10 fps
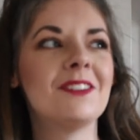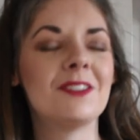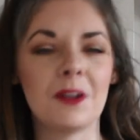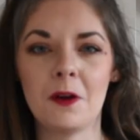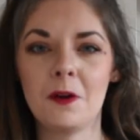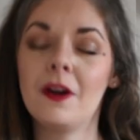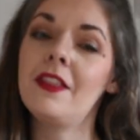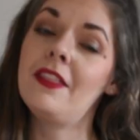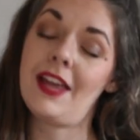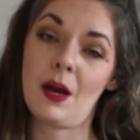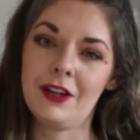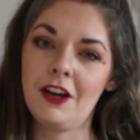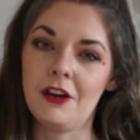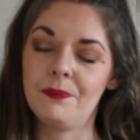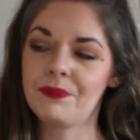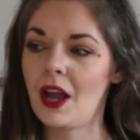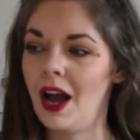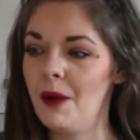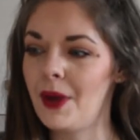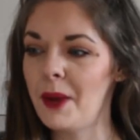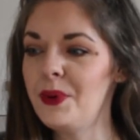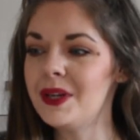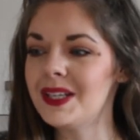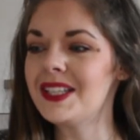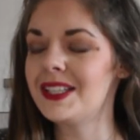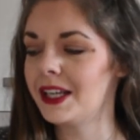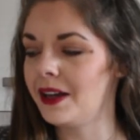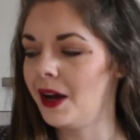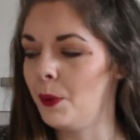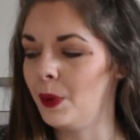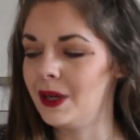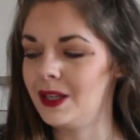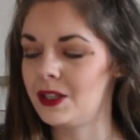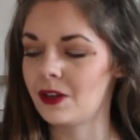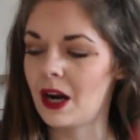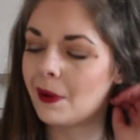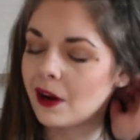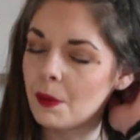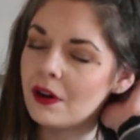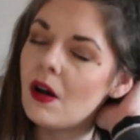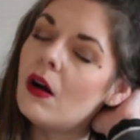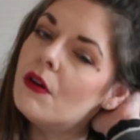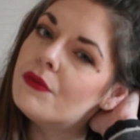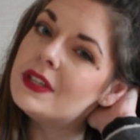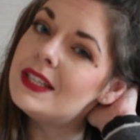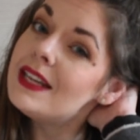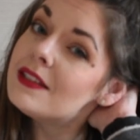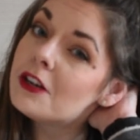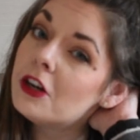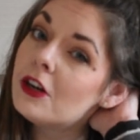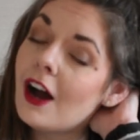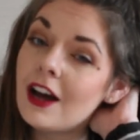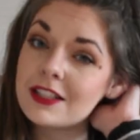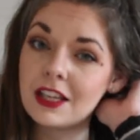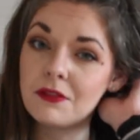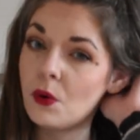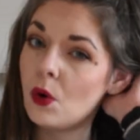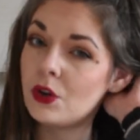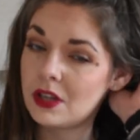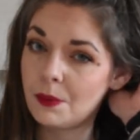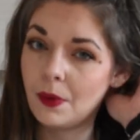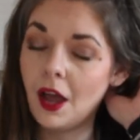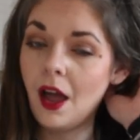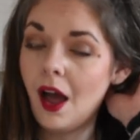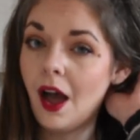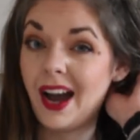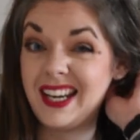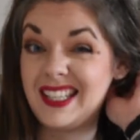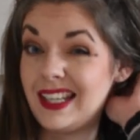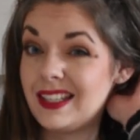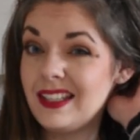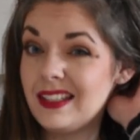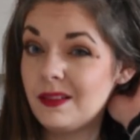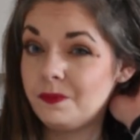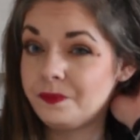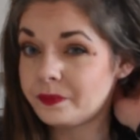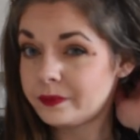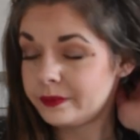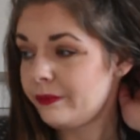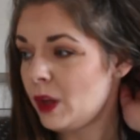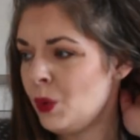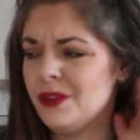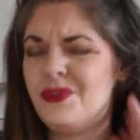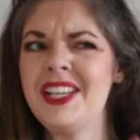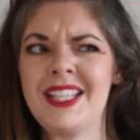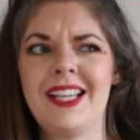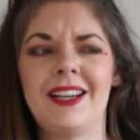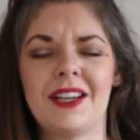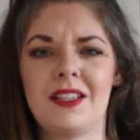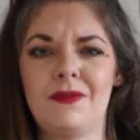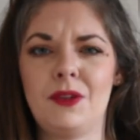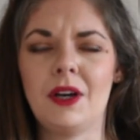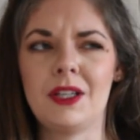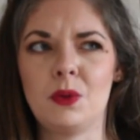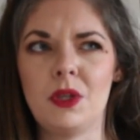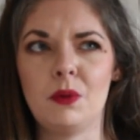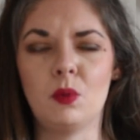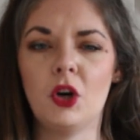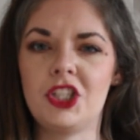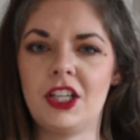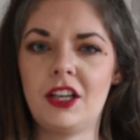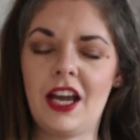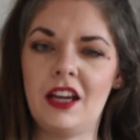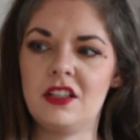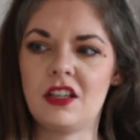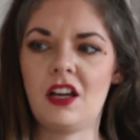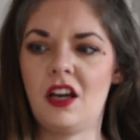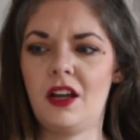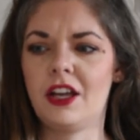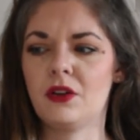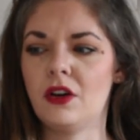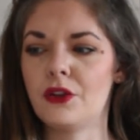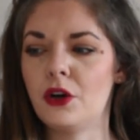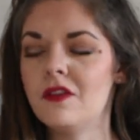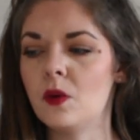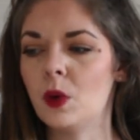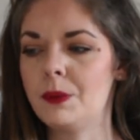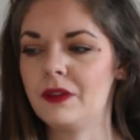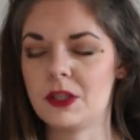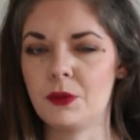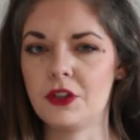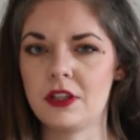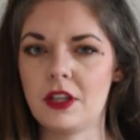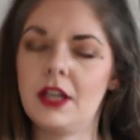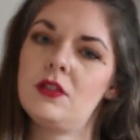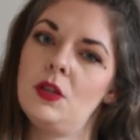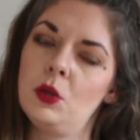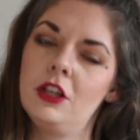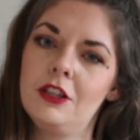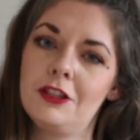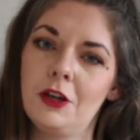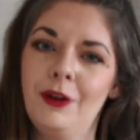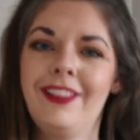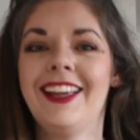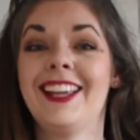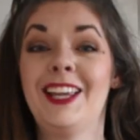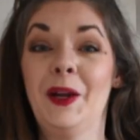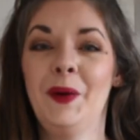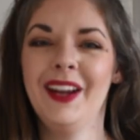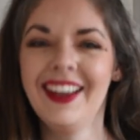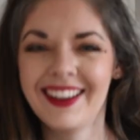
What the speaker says: So there we go. I put a sticker up on Instagram a couple of days ago asking for some ideas. Well, firstly, I asked if you guys thought you would watch it, and I got the overwhelming response that yes, you would, so thank you.